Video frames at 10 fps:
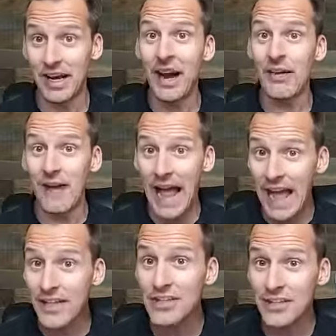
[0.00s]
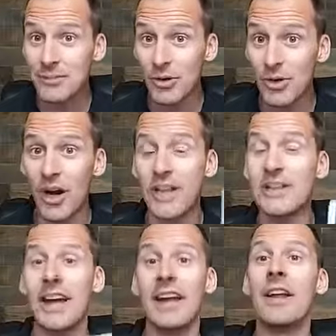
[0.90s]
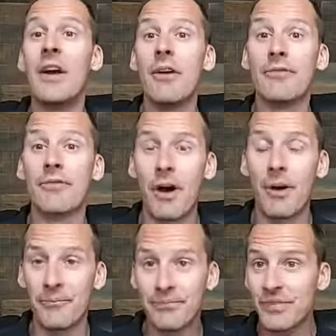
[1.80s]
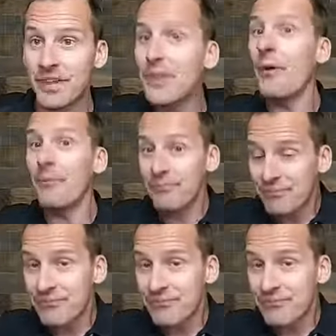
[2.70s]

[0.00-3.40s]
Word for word: of actionable content from, you know,